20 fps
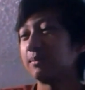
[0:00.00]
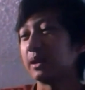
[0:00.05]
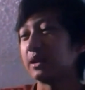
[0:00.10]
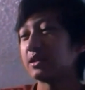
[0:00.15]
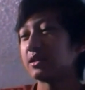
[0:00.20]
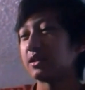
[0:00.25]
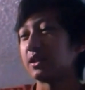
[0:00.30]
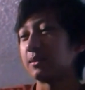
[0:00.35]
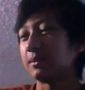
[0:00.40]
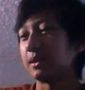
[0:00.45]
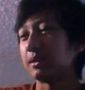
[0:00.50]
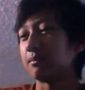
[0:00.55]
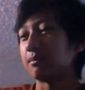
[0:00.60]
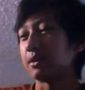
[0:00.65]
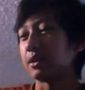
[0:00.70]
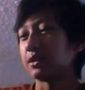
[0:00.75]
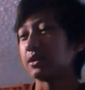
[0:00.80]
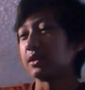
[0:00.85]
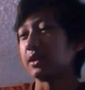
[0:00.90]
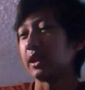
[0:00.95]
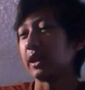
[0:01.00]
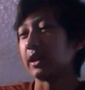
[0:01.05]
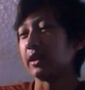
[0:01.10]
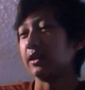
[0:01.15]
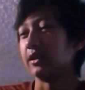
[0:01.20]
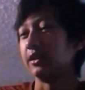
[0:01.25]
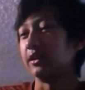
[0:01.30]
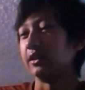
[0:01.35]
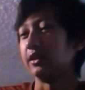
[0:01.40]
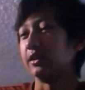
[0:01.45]
based on my
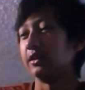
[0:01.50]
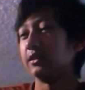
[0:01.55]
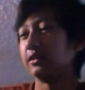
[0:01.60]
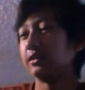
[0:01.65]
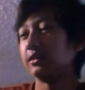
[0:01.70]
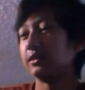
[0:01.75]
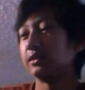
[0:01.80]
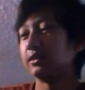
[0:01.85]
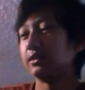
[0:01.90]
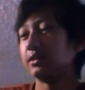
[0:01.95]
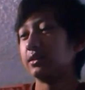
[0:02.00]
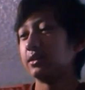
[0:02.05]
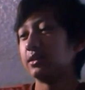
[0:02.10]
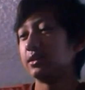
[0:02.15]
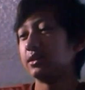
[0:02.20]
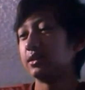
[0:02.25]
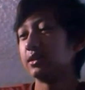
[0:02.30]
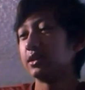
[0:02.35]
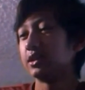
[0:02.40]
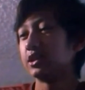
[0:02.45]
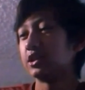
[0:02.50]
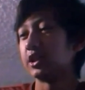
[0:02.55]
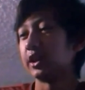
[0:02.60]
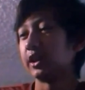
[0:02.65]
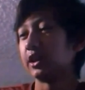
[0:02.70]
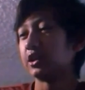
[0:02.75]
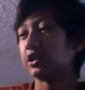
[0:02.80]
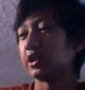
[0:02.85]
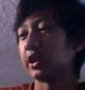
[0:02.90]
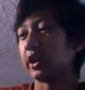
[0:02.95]
personality,
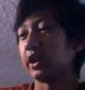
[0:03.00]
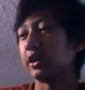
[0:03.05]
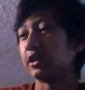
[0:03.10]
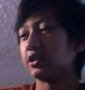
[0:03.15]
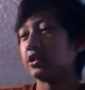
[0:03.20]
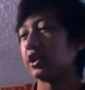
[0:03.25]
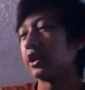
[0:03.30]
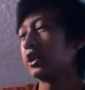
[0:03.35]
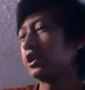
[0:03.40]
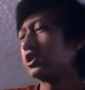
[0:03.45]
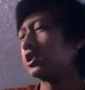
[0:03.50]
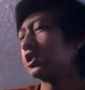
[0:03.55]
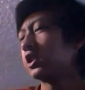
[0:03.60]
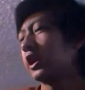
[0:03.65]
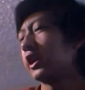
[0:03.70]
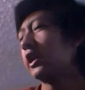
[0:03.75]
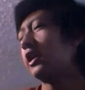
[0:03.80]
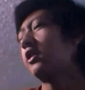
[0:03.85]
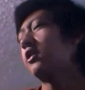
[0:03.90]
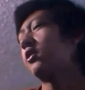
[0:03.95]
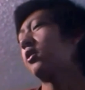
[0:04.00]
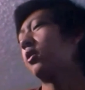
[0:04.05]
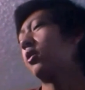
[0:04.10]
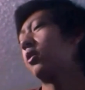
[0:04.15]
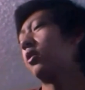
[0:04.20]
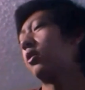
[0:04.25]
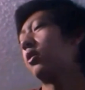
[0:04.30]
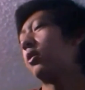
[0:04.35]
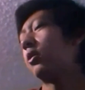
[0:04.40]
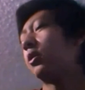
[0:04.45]
Shengxiao. Shengxiao
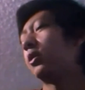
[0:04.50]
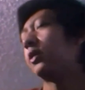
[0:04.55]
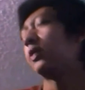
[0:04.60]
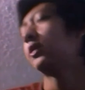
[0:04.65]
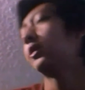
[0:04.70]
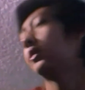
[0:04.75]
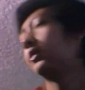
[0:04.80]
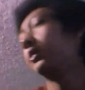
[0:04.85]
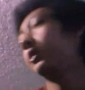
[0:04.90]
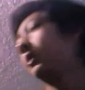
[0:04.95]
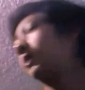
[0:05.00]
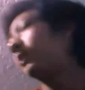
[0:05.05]
or